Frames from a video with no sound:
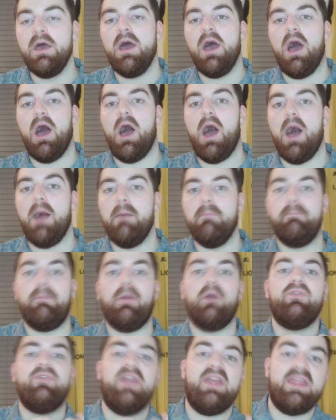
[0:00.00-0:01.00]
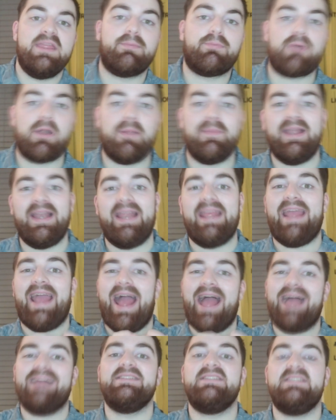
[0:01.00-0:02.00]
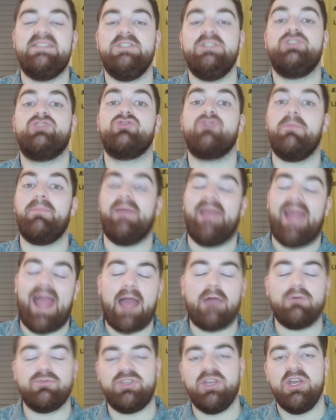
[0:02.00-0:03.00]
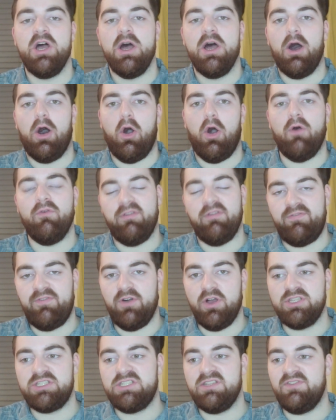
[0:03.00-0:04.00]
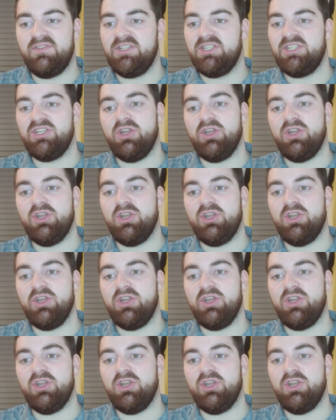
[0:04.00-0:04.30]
both in the Premier League and since dropping out of the First Division.